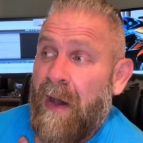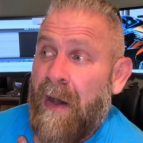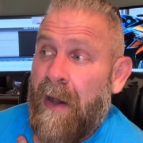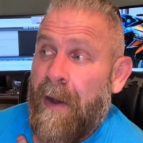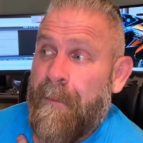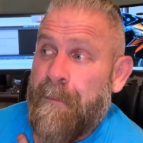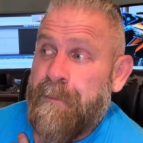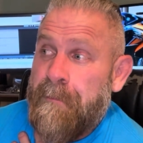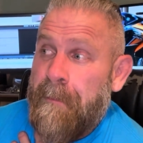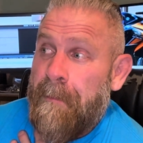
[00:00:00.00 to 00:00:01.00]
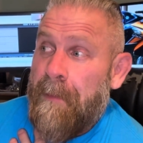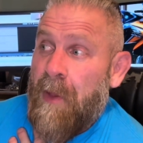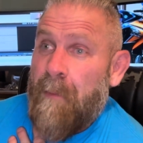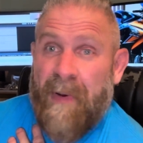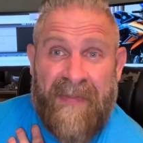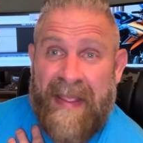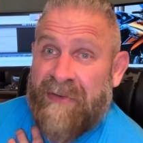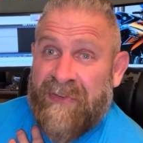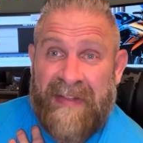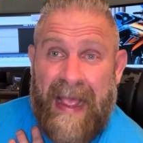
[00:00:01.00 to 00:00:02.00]
But they
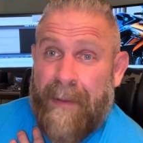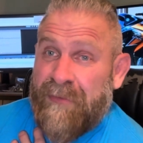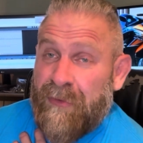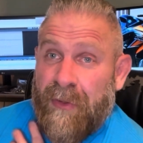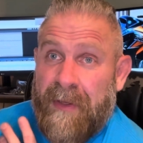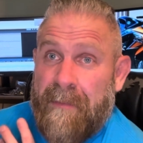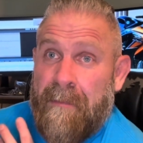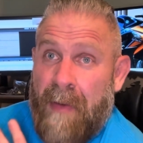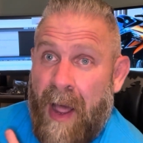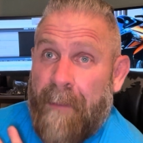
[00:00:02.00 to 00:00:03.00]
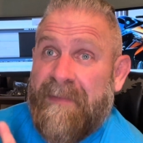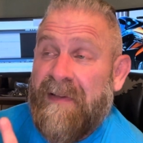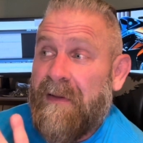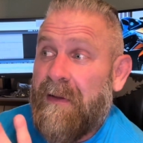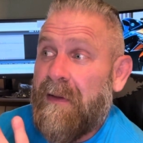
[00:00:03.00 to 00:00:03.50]
just absolutely mopped